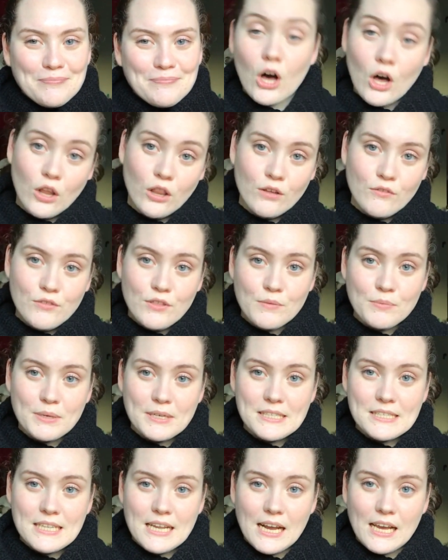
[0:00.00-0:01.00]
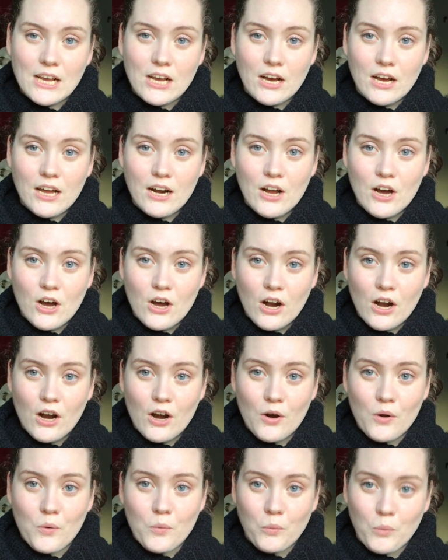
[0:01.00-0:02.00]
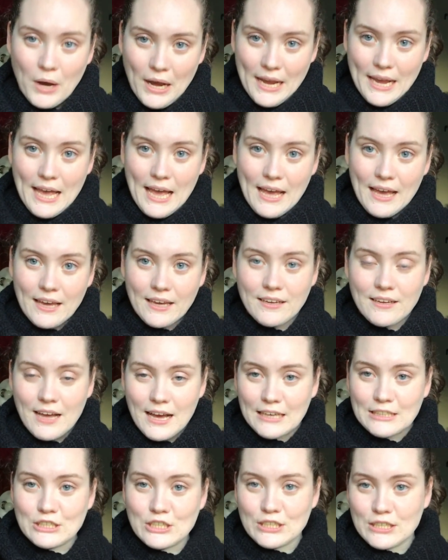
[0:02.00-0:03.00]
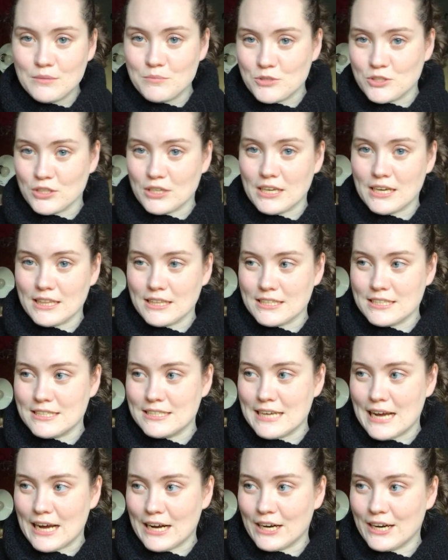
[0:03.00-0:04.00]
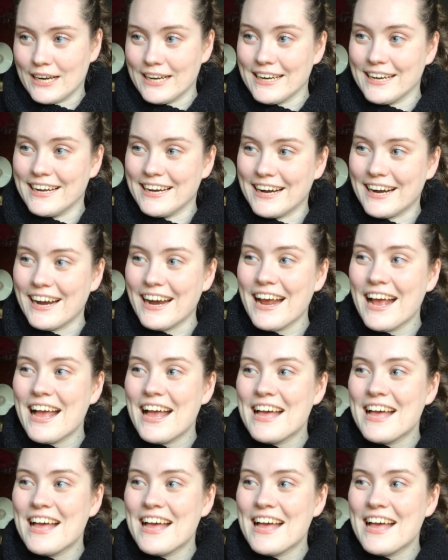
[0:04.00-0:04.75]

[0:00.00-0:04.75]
All of the books that I got are YA, actually. I'm just looking at the stack right here.